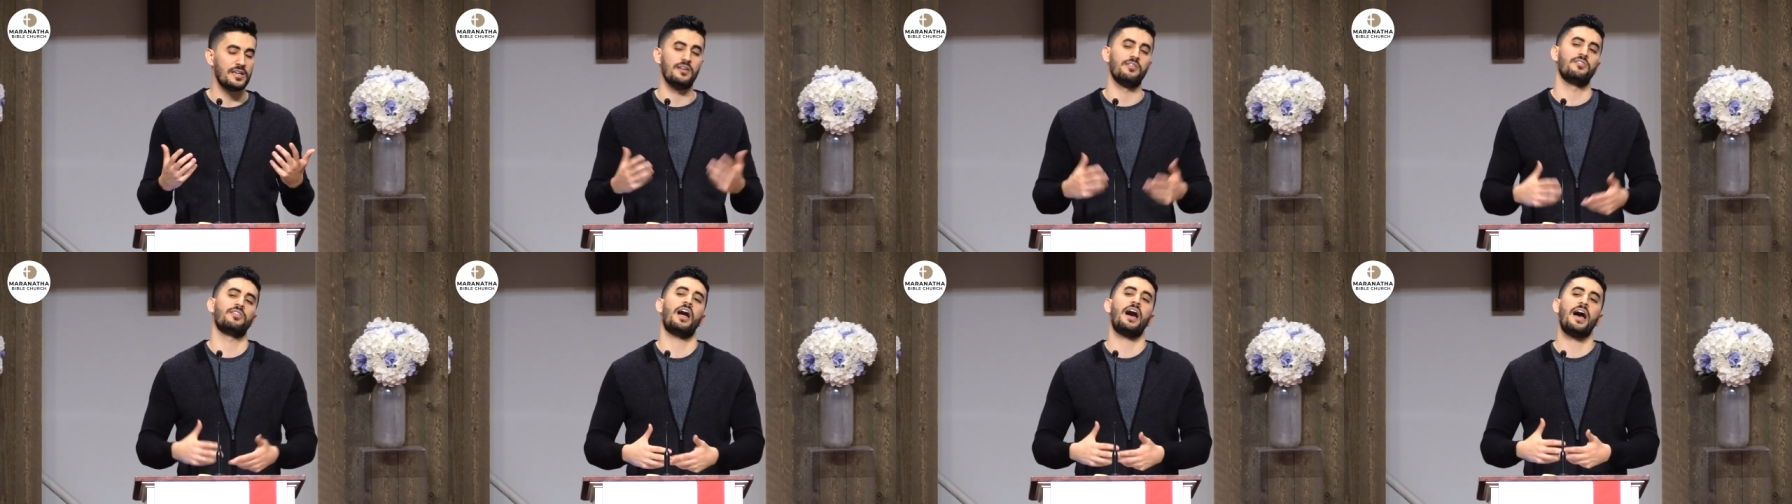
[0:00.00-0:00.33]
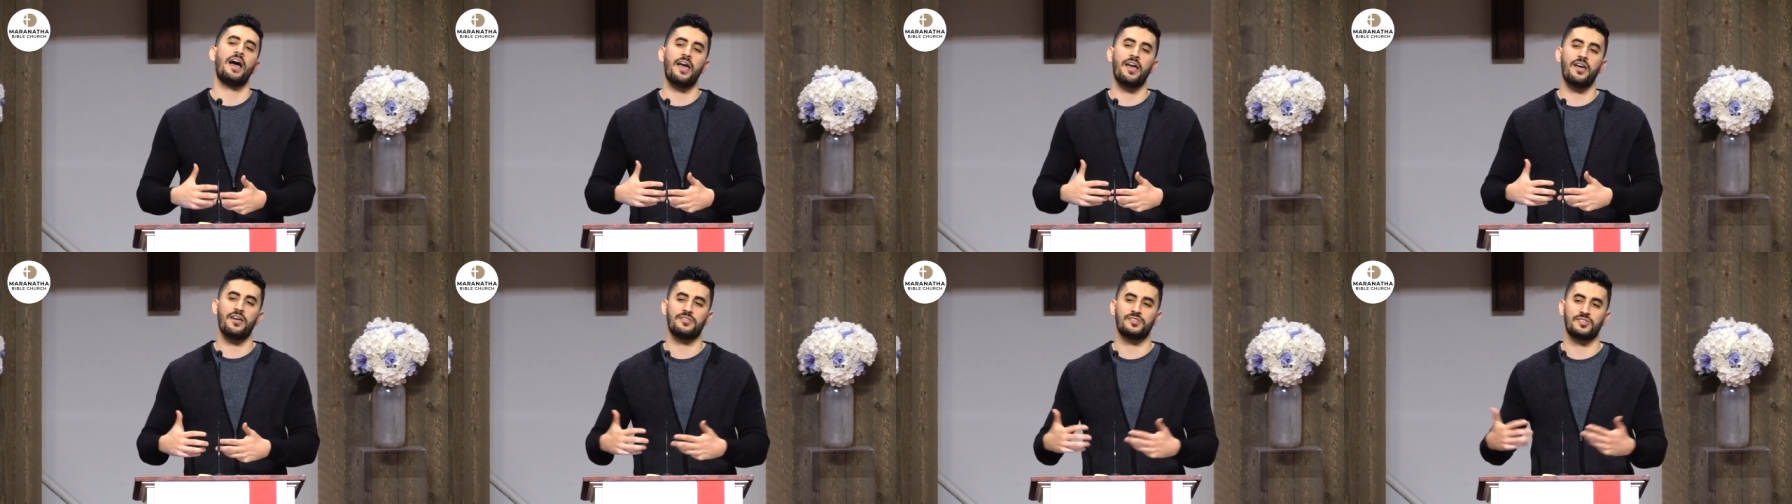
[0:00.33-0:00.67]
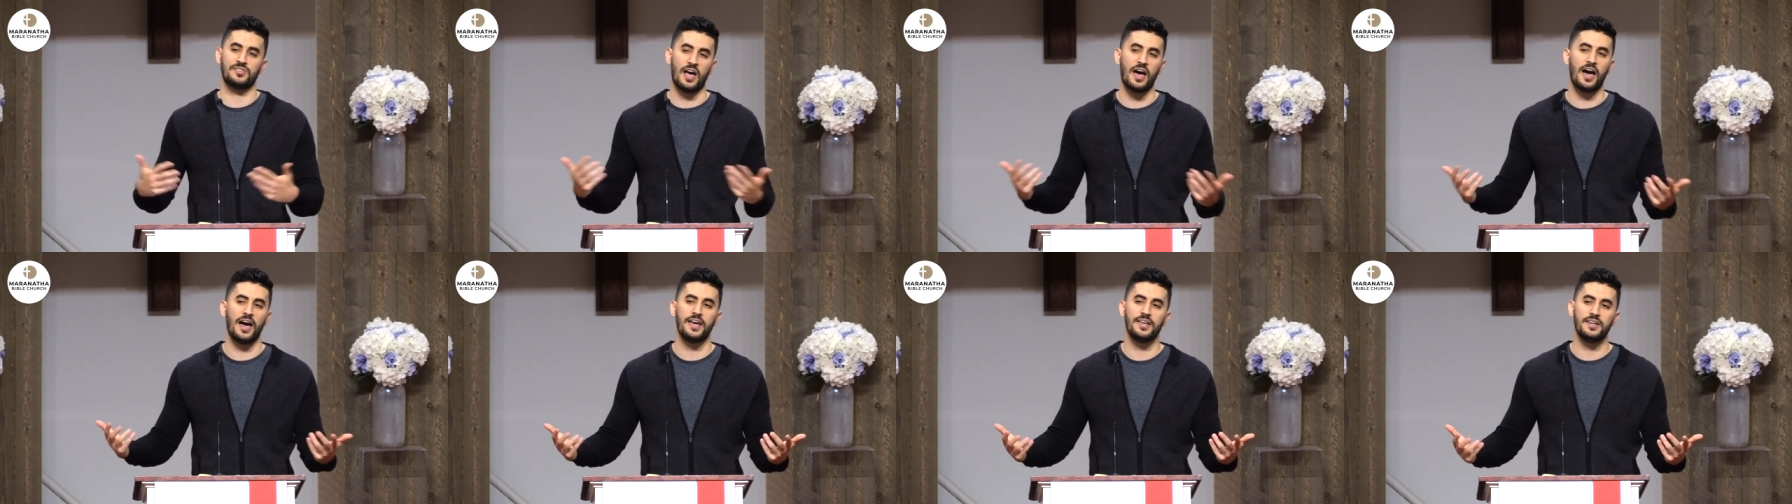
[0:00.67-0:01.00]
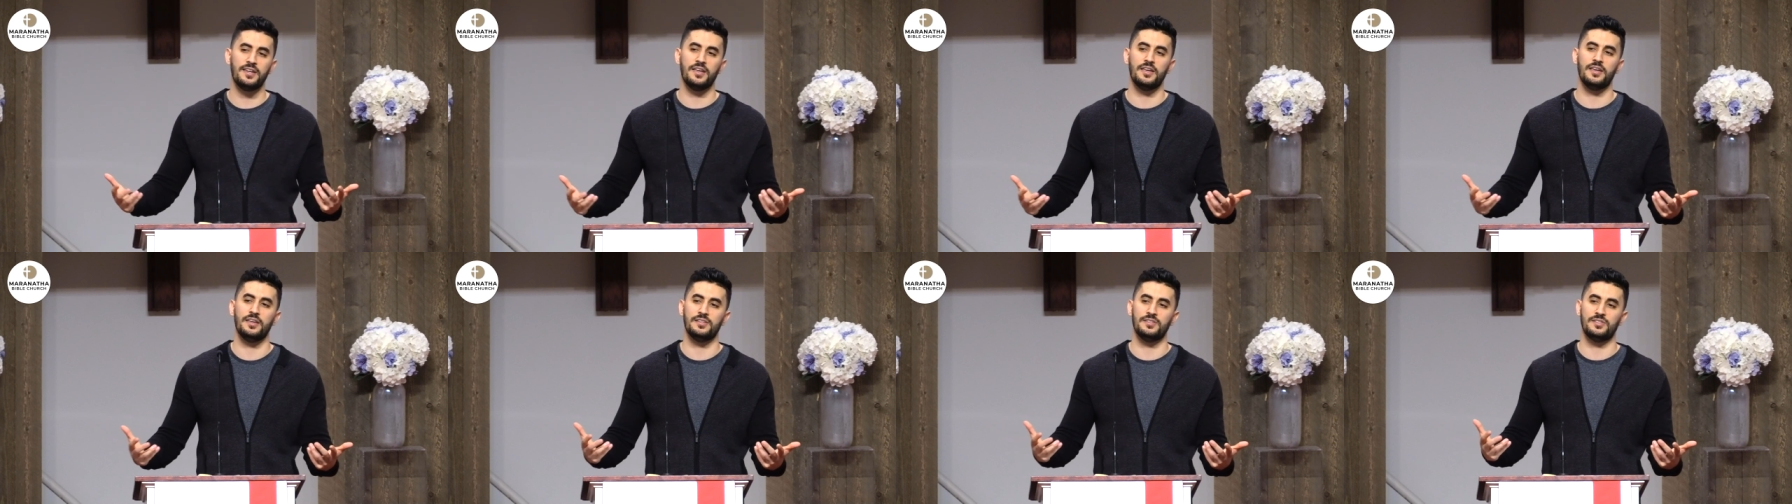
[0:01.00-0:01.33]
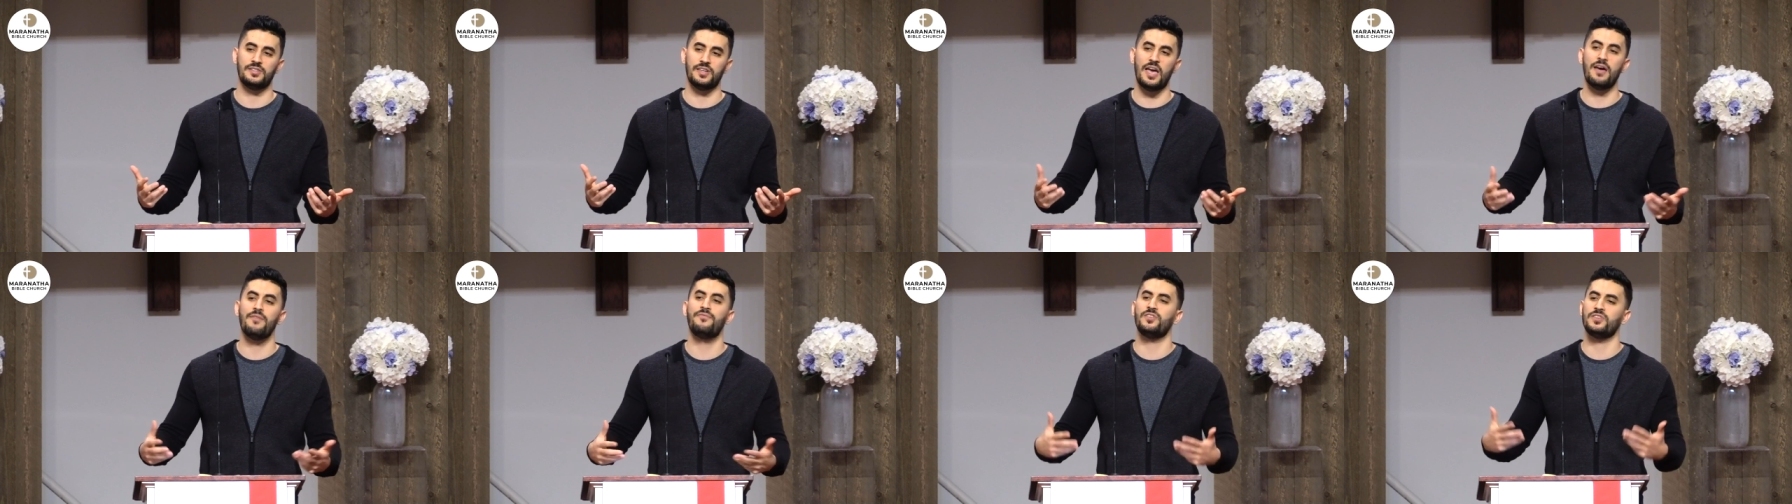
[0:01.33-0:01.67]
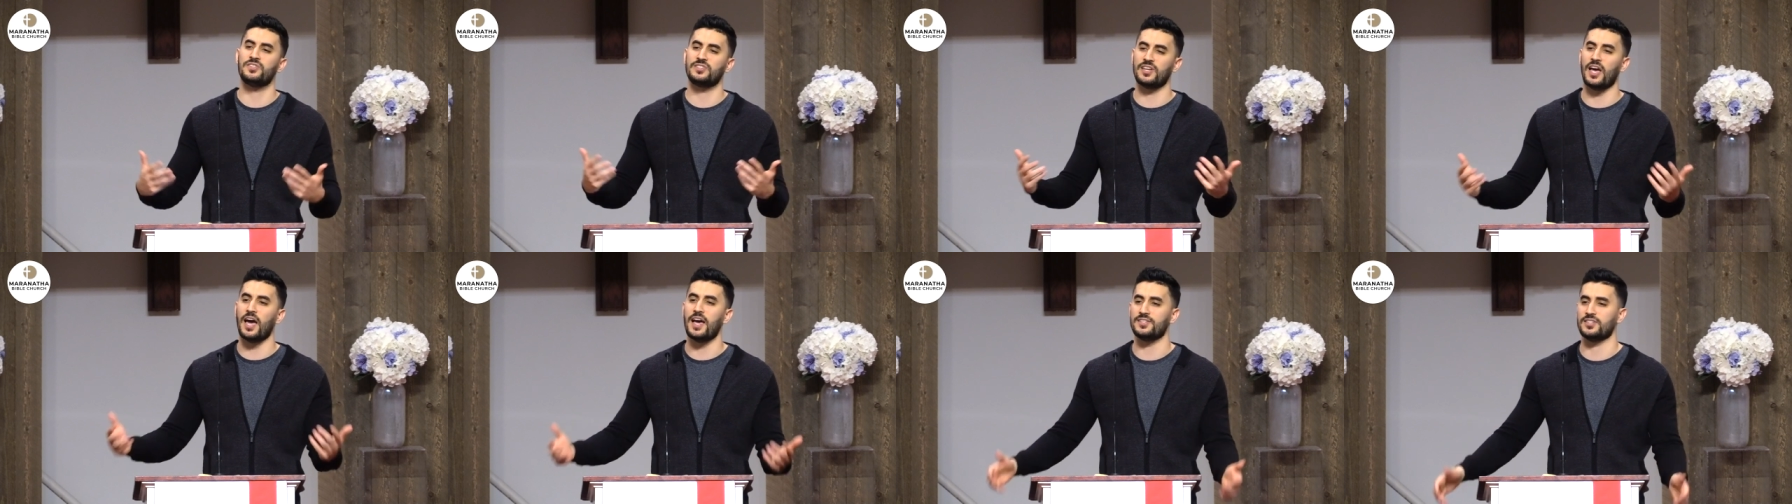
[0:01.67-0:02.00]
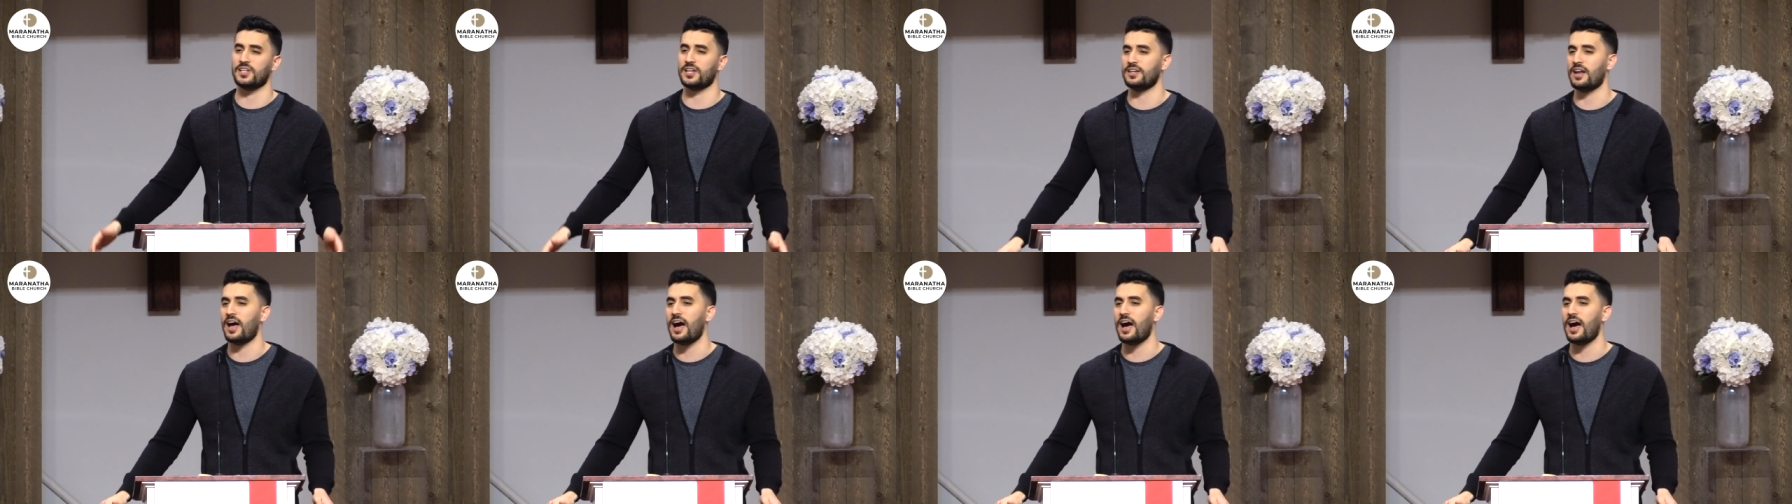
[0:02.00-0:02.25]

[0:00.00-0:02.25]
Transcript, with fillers: Goliath's height is emphasizing